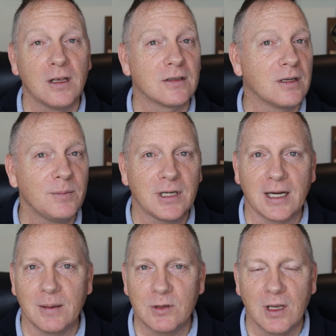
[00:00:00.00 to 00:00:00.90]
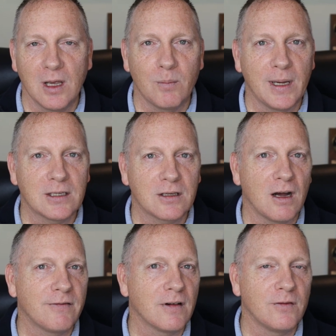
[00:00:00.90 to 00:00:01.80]
Sometimes based
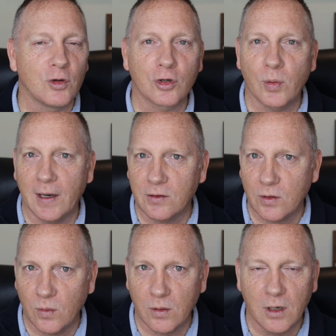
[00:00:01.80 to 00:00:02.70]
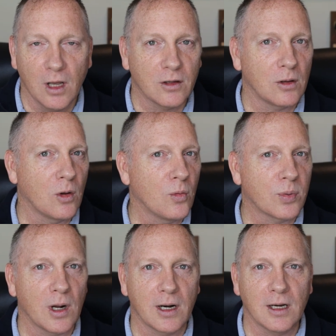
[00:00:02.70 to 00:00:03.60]
off of your credit score, the loan
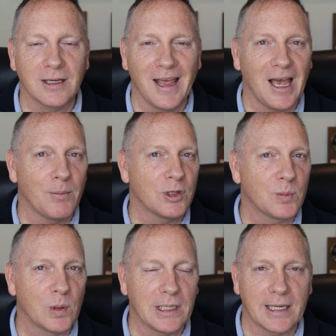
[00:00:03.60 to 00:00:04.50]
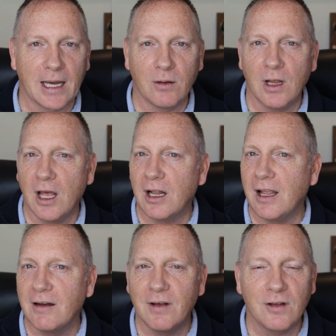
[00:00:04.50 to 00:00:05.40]
product, how much you're putting down, and a
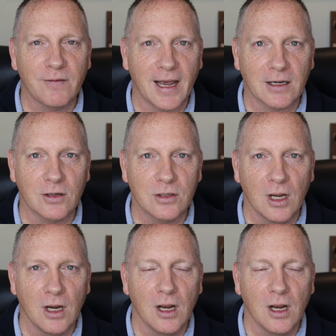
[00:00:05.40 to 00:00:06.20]
lot of other factors,